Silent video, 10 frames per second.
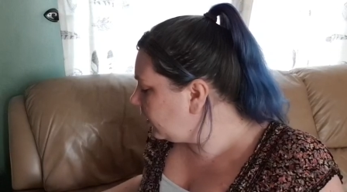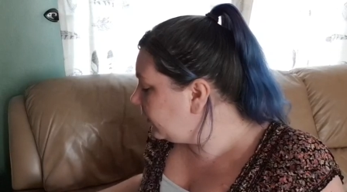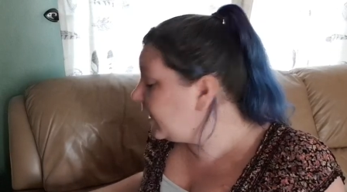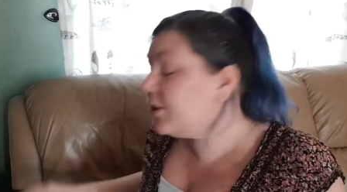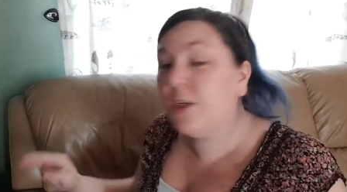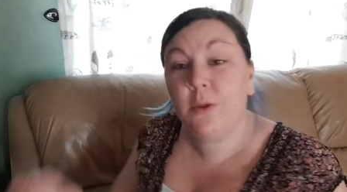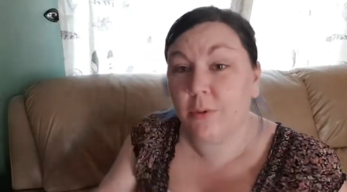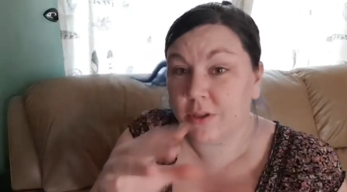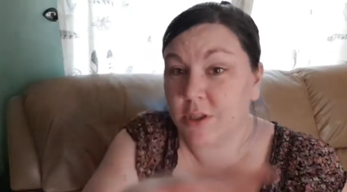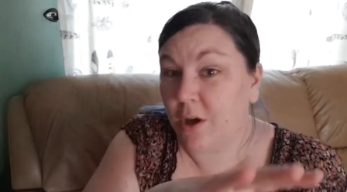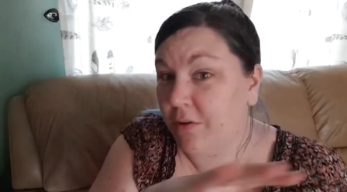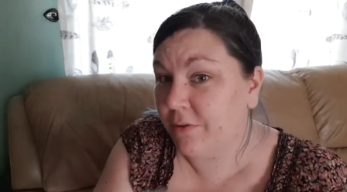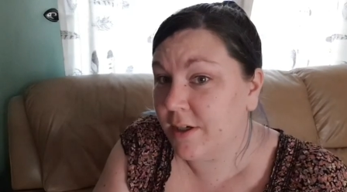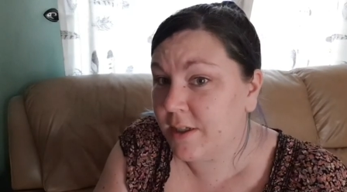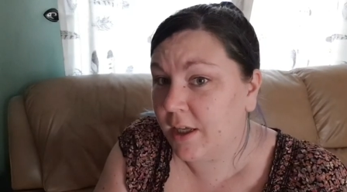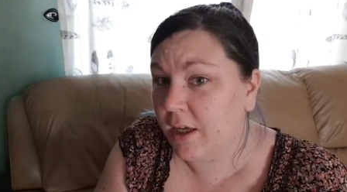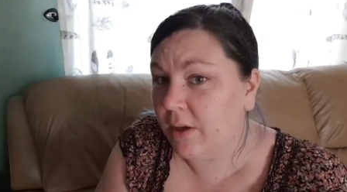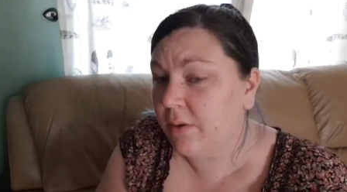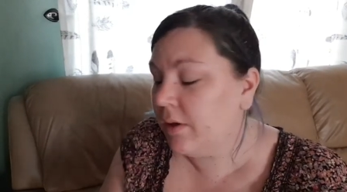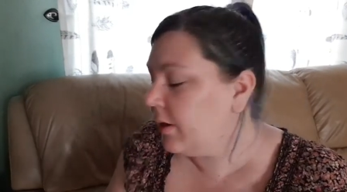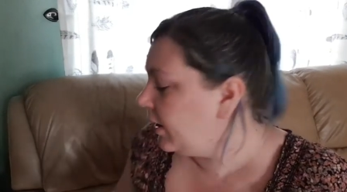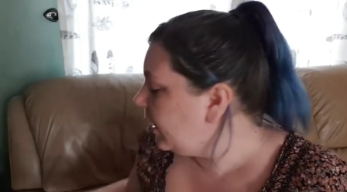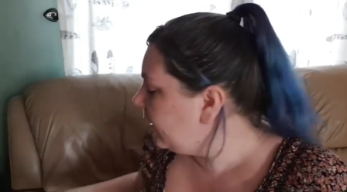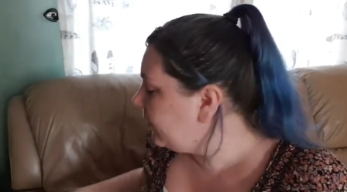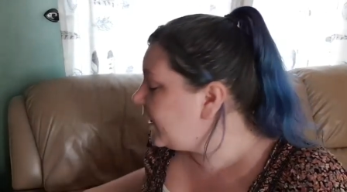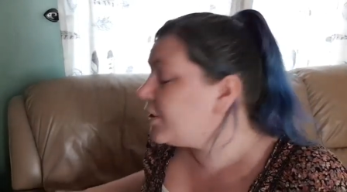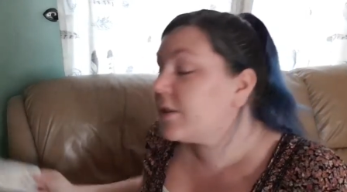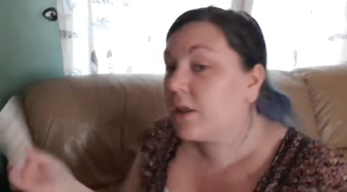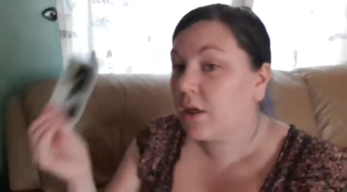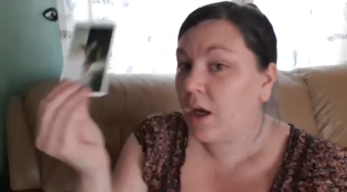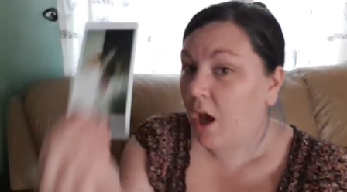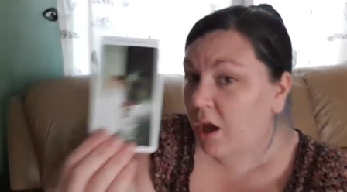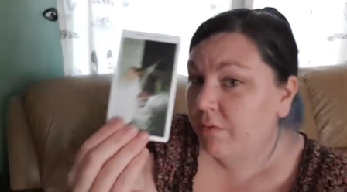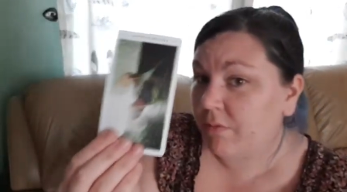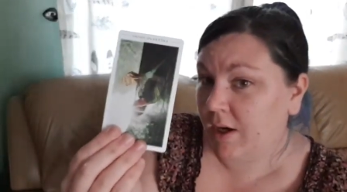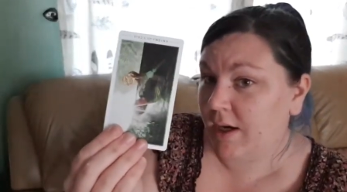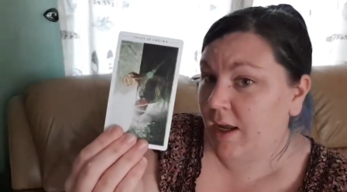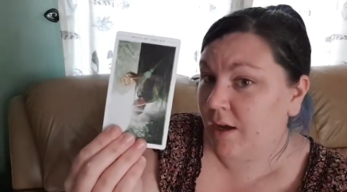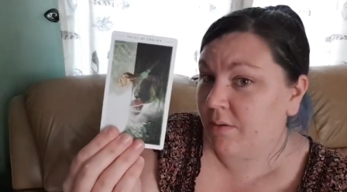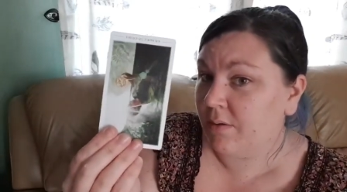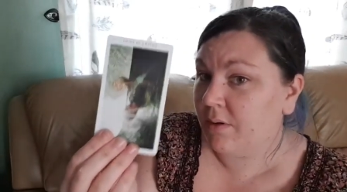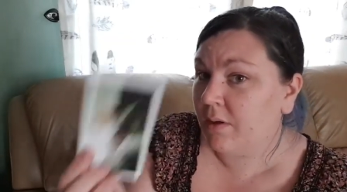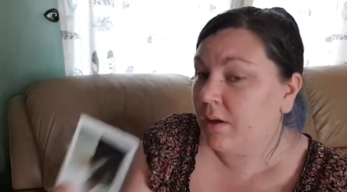They do want to offer it to you. They just can't right now.